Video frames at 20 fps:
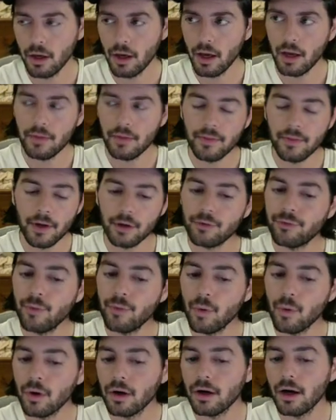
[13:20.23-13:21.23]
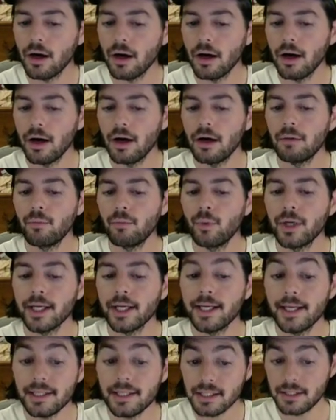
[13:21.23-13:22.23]
And therefore, um, when it
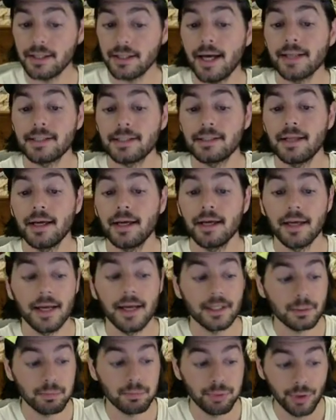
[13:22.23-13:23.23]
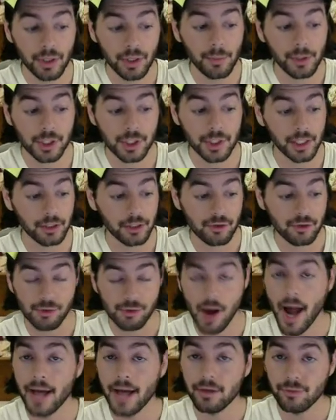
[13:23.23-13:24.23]
gets to that state, it's pretty much like a
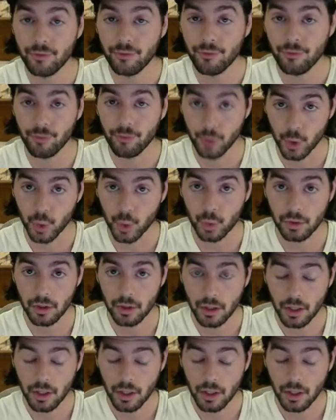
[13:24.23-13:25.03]
dried fruit,